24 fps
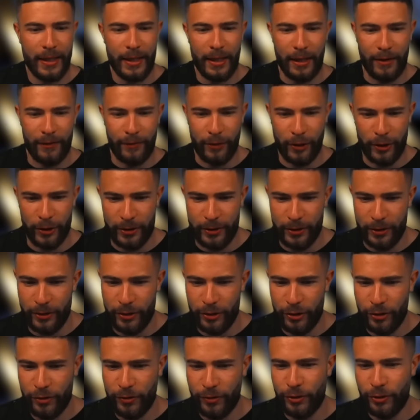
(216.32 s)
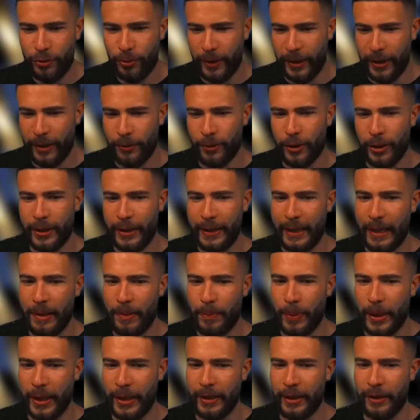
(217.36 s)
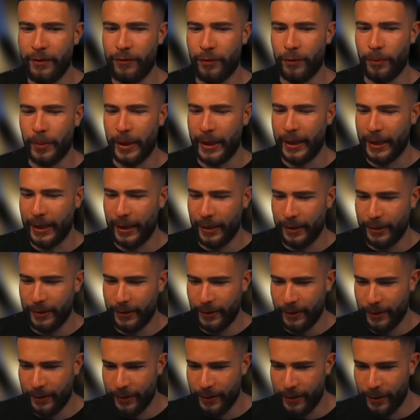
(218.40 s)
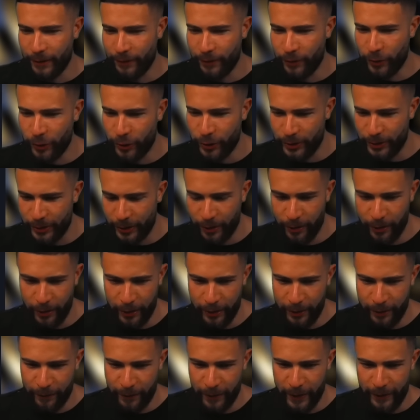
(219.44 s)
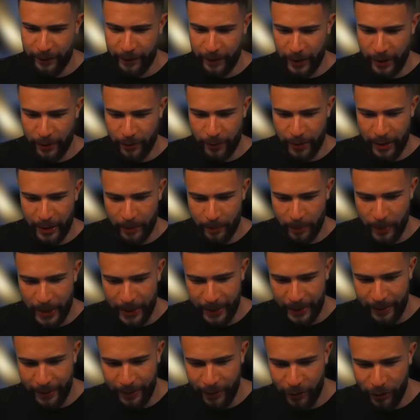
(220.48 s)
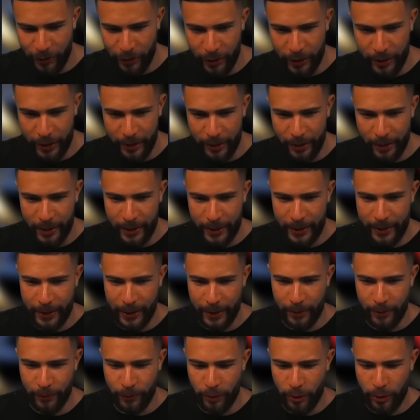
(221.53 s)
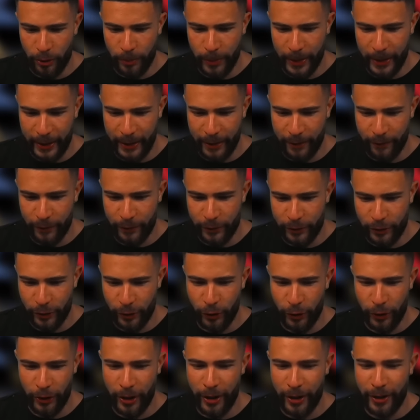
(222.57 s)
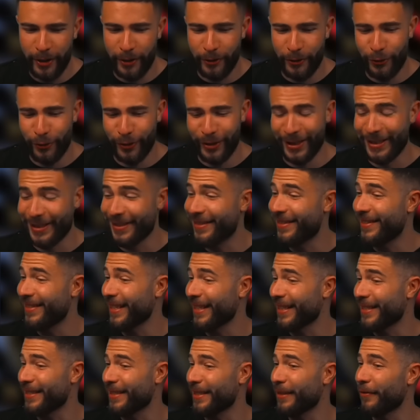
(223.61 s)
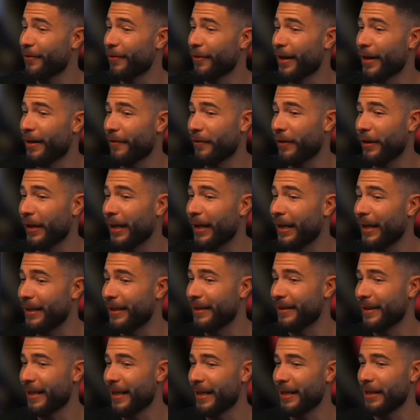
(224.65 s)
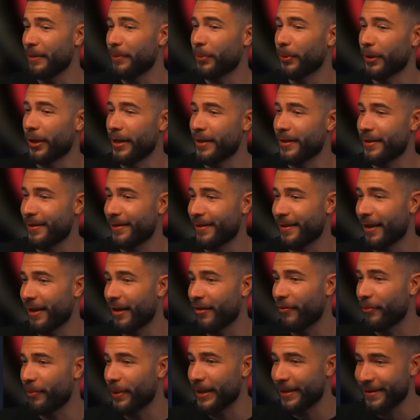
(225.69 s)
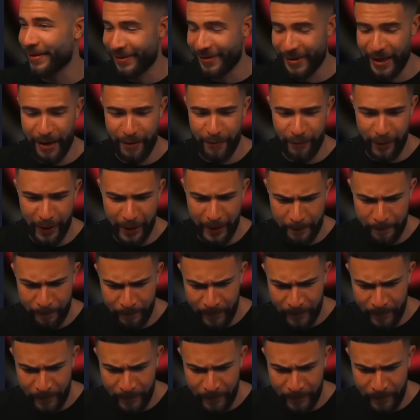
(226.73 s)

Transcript: I've got 21k pending from my calendar. I've got 35k rake back, 39k rollback. I've also got 165k in daily prizes that I've been saving.